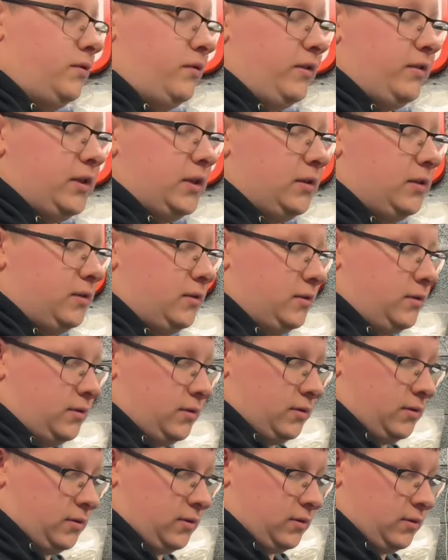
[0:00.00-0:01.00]
Fifteen? Yeah,
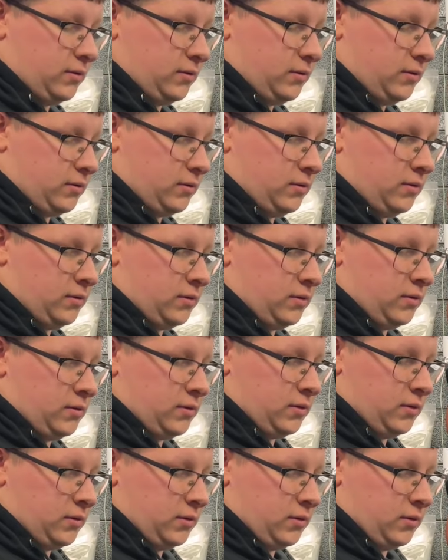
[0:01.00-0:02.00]
I just want because I
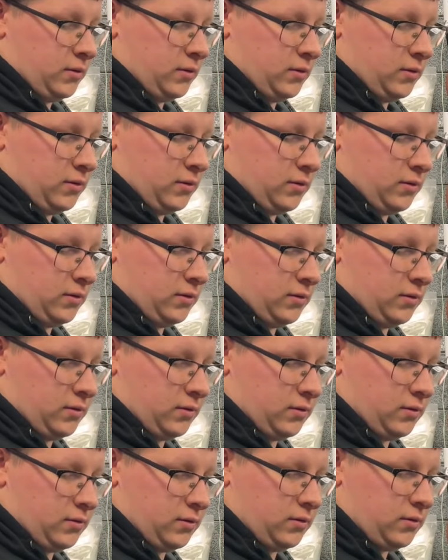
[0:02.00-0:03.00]
would literally just give you that
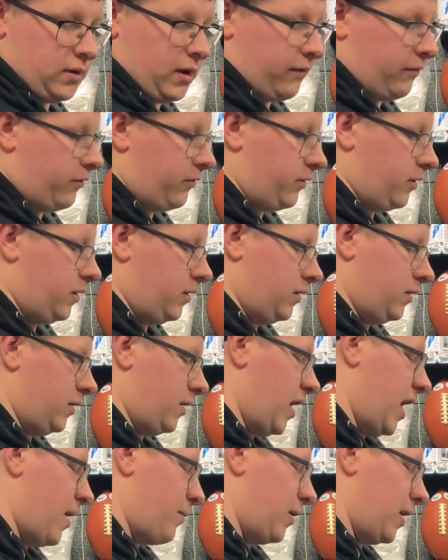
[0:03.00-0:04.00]
one. Yeah, for free.
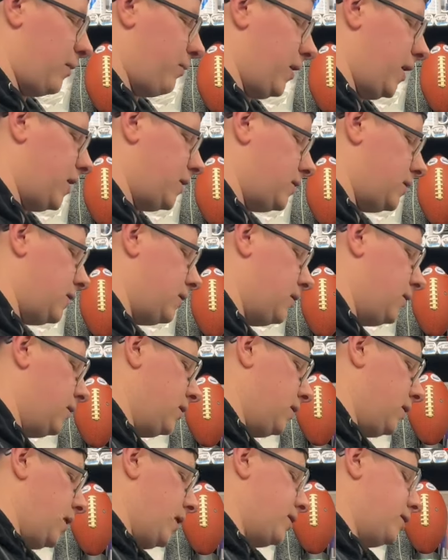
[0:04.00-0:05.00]
Yeah, probably pass then.
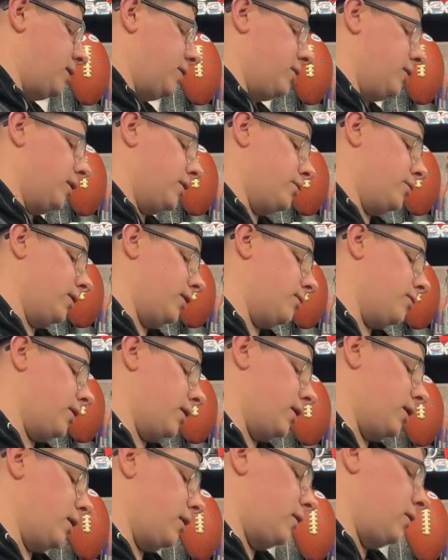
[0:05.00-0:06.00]
I'll see what else we go
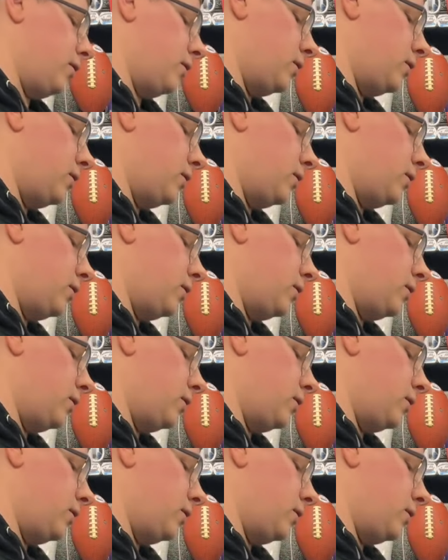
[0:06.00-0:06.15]
work on or